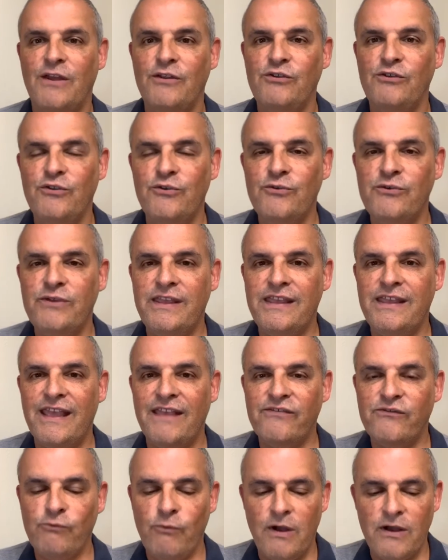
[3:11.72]
new
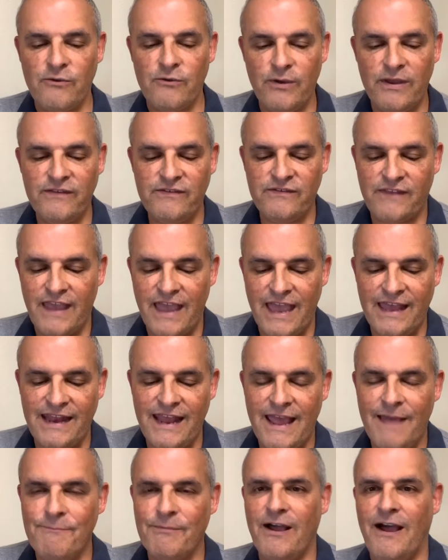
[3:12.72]
guest walkways at
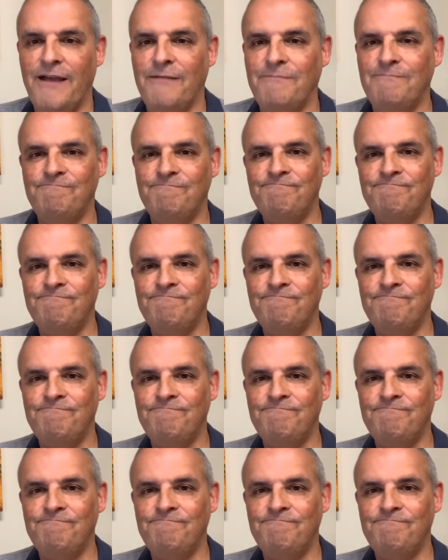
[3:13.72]
Epcot.